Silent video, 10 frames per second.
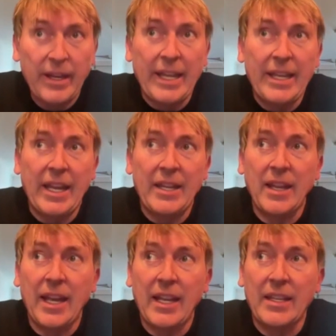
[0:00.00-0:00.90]

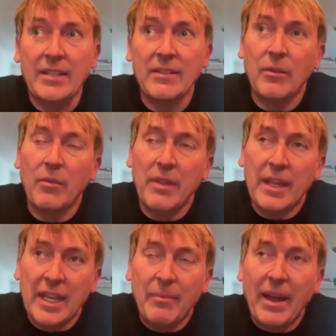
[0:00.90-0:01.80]
and
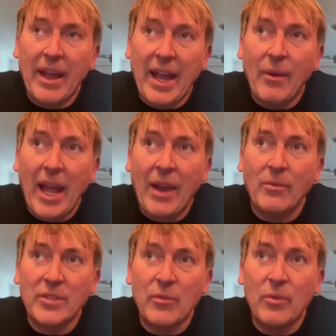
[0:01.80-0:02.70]
thinking about how
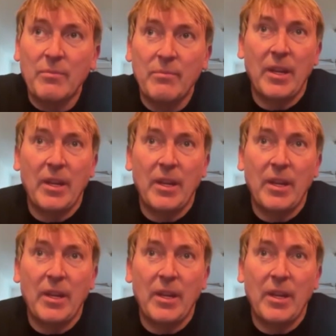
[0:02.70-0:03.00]
she would,